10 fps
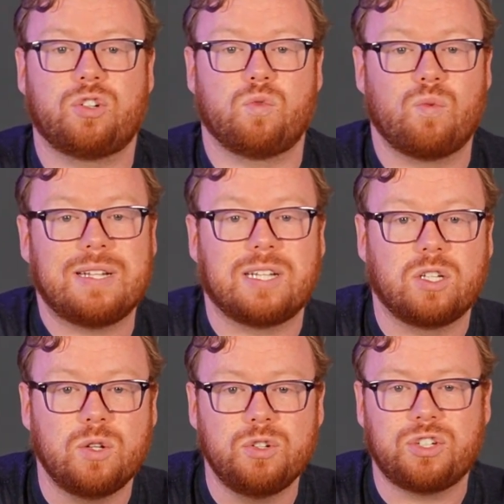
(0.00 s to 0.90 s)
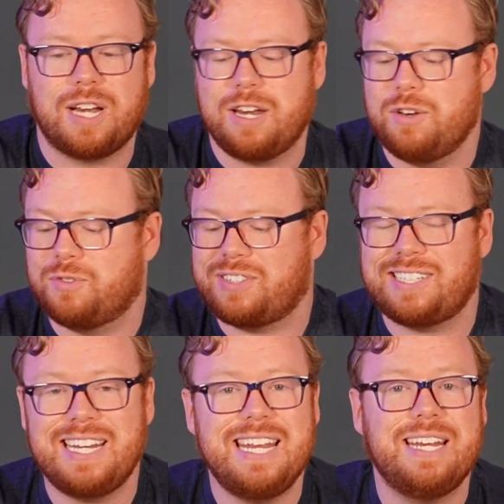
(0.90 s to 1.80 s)
to resolution and you've
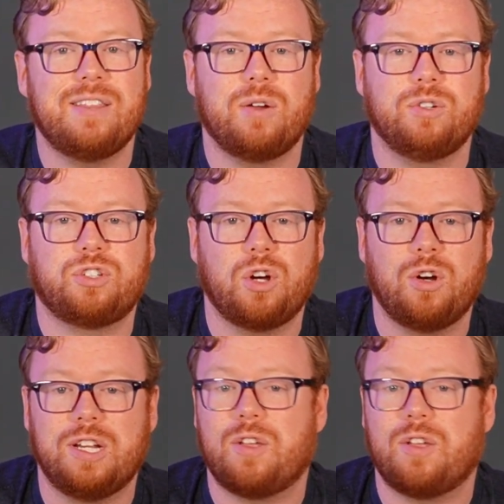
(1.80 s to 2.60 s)
seen their journey,